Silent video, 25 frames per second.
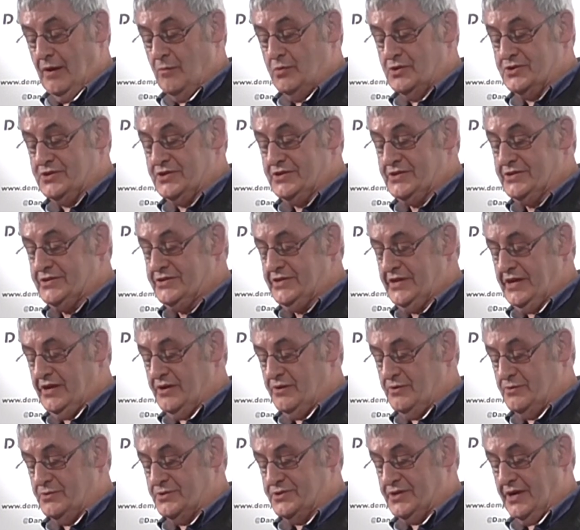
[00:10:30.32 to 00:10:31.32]
And was it
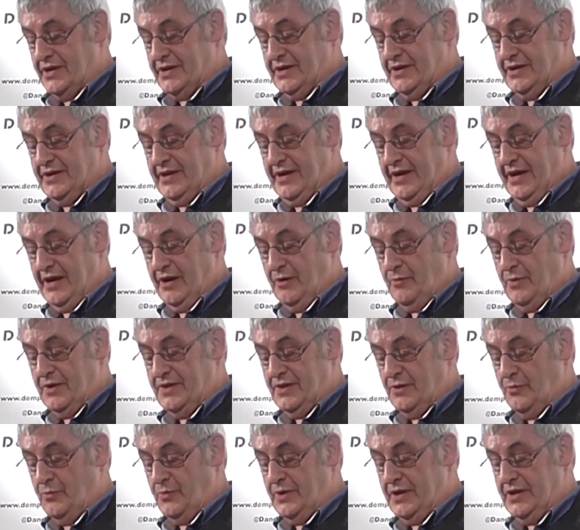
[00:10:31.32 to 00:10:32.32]
seals I could hear
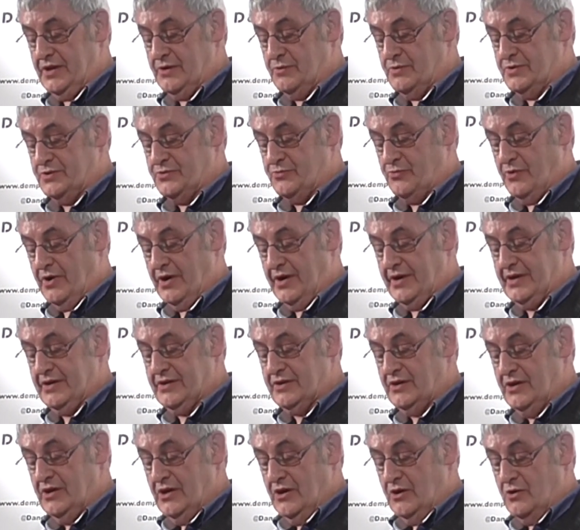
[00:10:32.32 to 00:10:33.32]
when the wind was
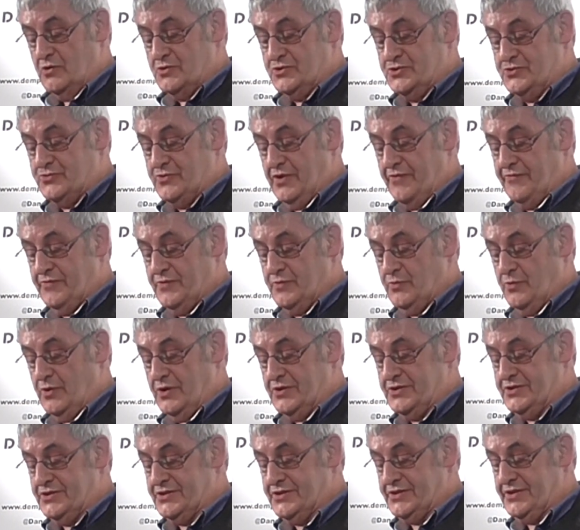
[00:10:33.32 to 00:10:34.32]
right, or
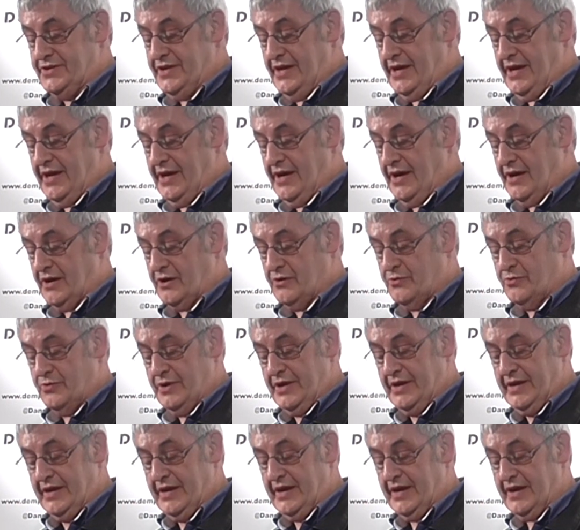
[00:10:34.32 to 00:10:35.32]
driftwood stare
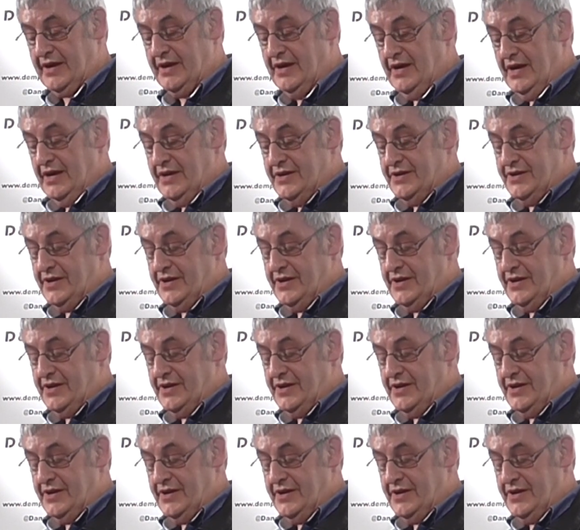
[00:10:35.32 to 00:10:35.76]
creaking,